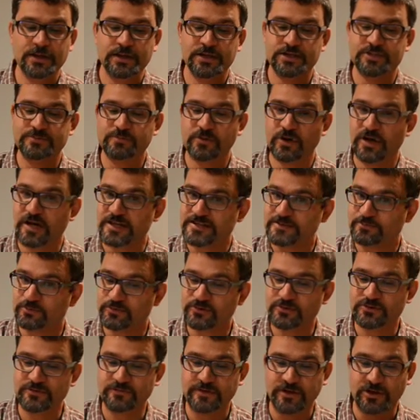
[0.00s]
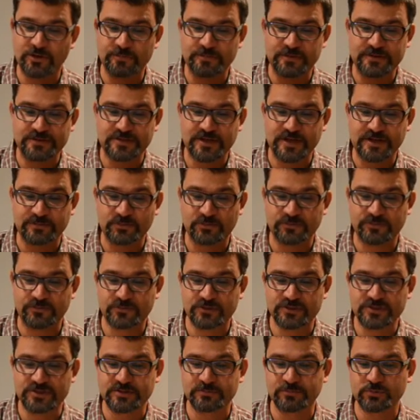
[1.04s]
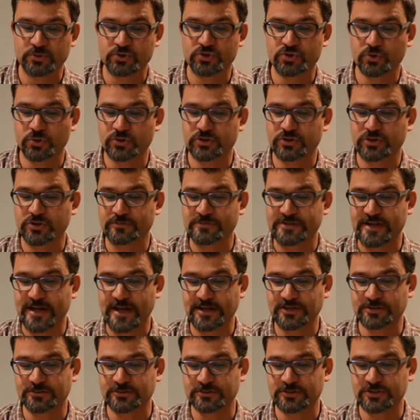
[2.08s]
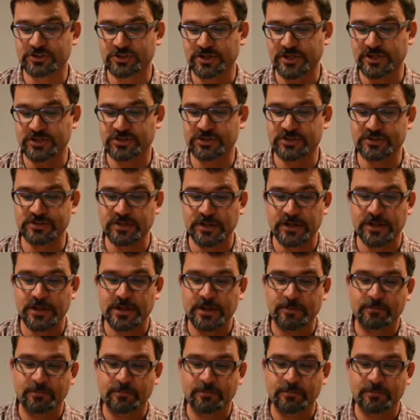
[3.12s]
It is possible to develop the table for simple short-term tactical exchanges,